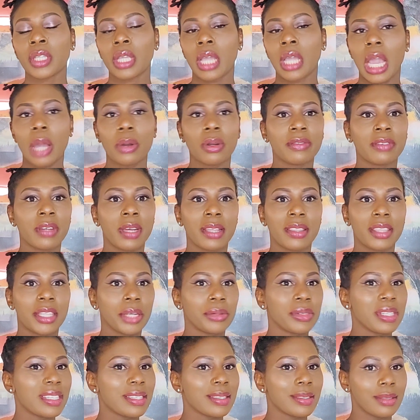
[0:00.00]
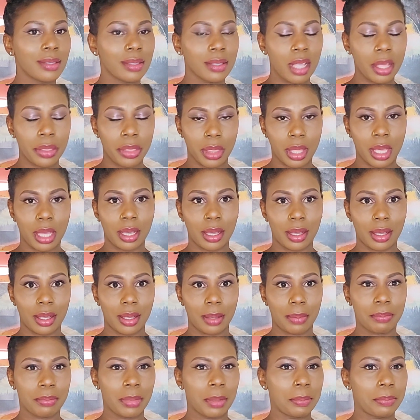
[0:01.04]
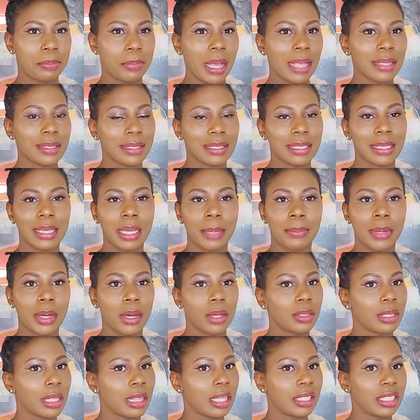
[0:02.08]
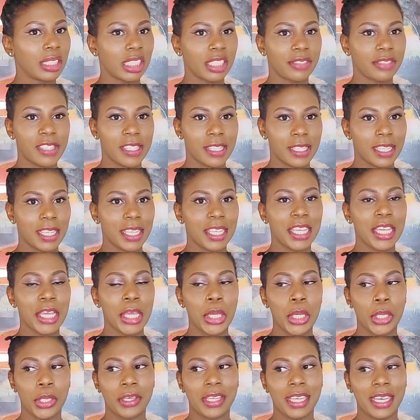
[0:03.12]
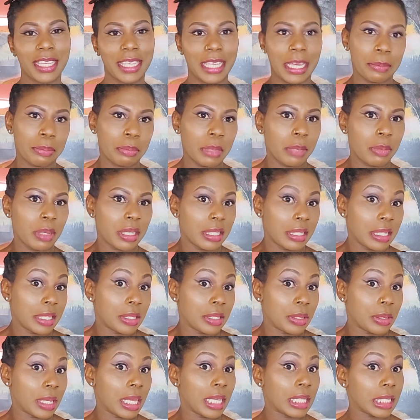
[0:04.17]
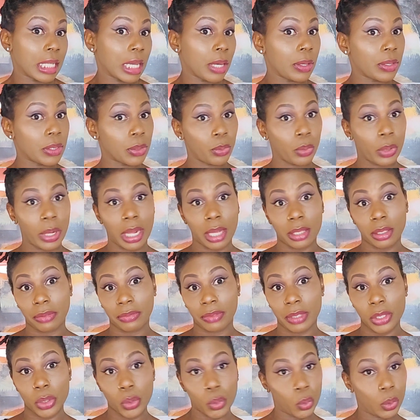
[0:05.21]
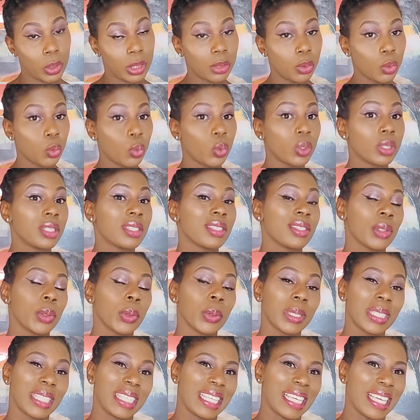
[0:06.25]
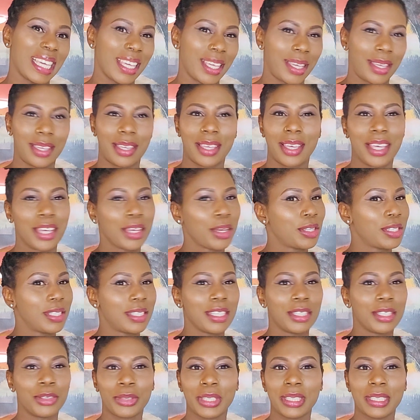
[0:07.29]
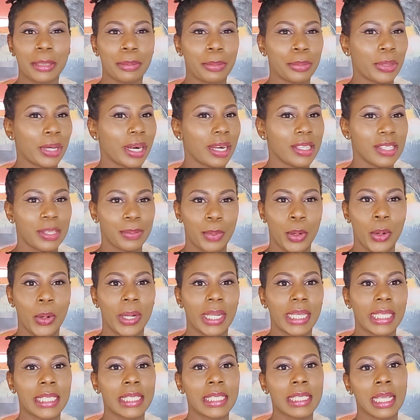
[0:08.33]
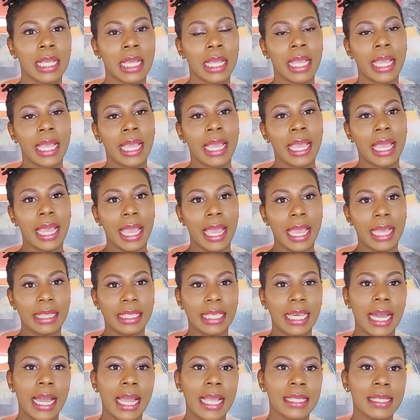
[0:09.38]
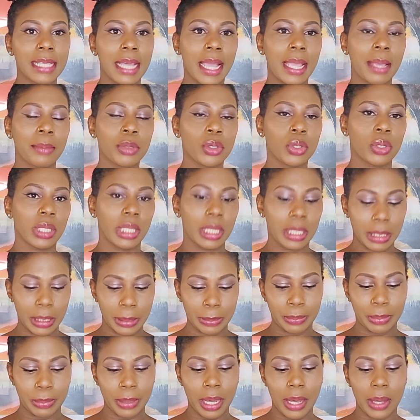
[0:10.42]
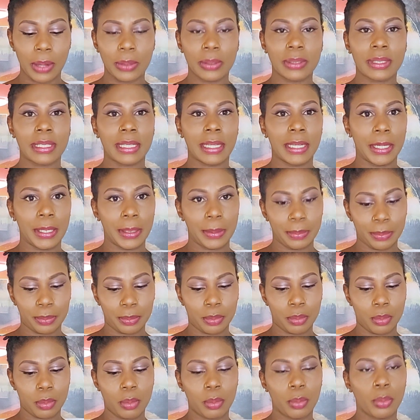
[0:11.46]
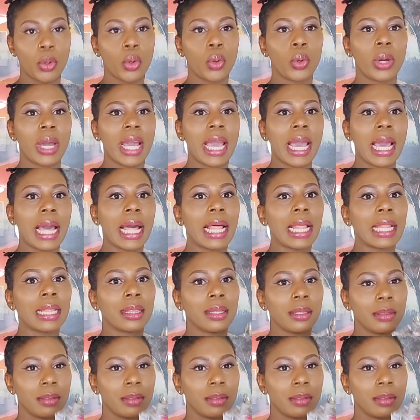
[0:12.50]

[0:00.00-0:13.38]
However, there is nothing bombastic about the longevity. You can get maybe 6 to 8 hours worth of this one, which is okay considering the price point. And guys, I am talking about Poel.